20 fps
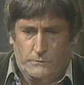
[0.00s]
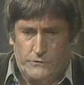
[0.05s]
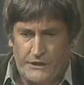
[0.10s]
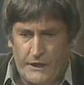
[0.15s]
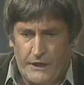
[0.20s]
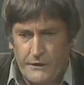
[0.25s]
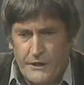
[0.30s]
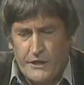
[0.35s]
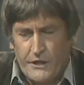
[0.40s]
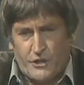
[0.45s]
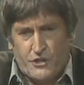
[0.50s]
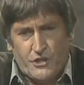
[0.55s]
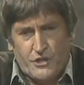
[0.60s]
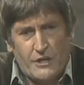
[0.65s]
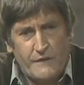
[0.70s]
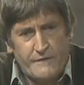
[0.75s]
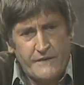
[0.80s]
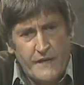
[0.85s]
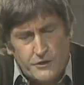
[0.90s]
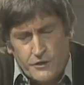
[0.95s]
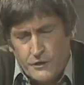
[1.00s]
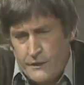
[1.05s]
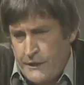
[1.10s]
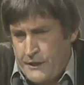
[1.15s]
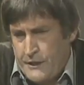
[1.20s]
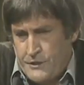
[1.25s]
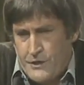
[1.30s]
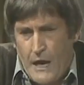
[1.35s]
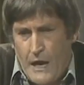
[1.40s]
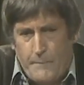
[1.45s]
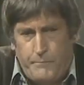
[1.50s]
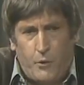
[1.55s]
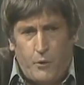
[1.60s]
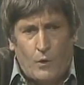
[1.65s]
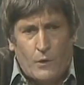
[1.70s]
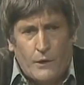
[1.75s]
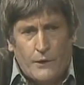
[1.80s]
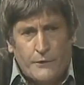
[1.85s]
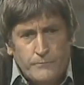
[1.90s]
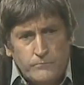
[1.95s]
You don't need a serviette, you need a
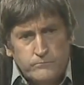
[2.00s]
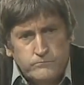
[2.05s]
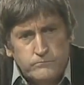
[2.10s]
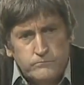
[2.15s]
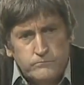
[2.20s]
tarpaulin.